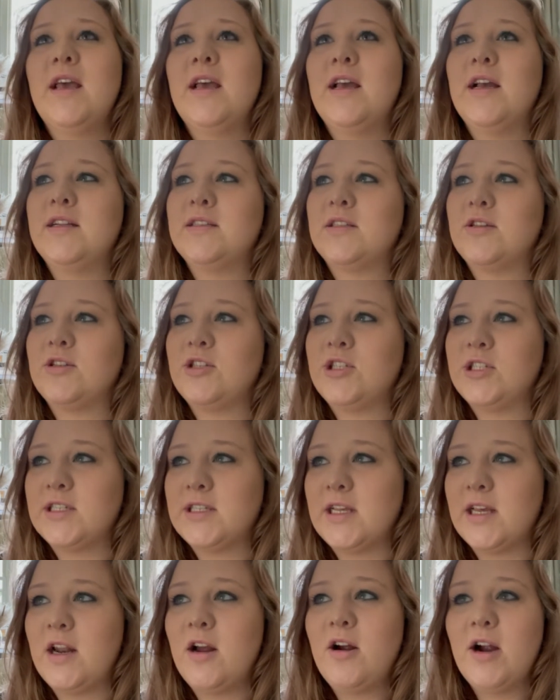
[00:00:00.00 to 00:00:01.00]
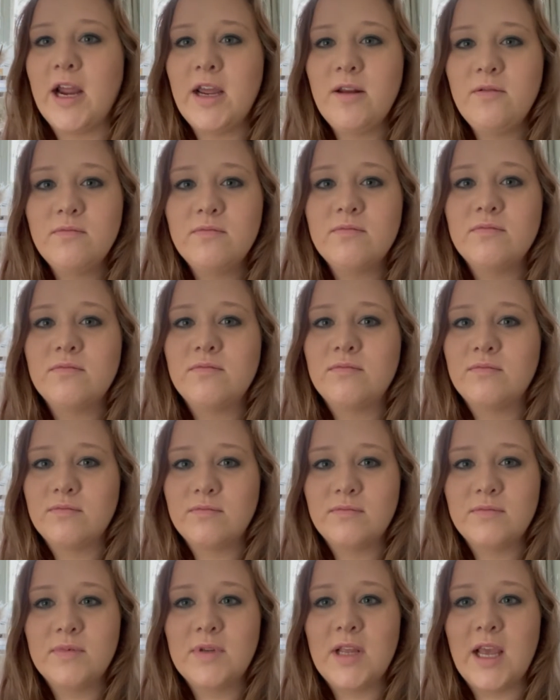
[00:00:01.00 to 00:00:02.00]
And so she said, all right,
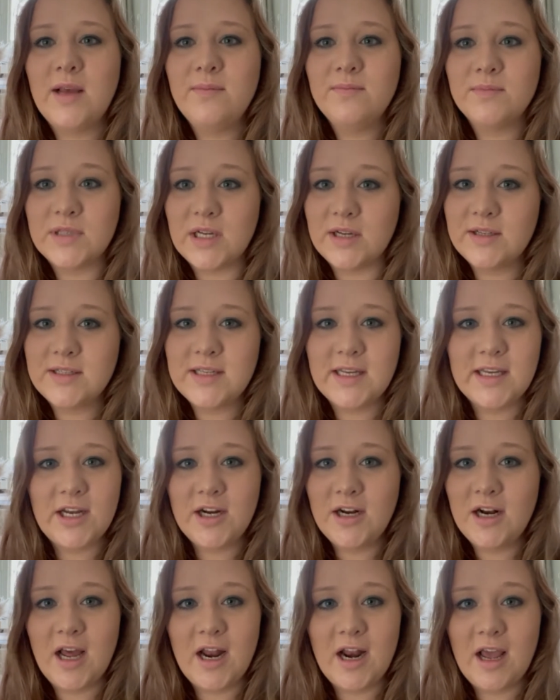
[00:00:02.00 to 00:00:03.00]
yeah, sounds like you're not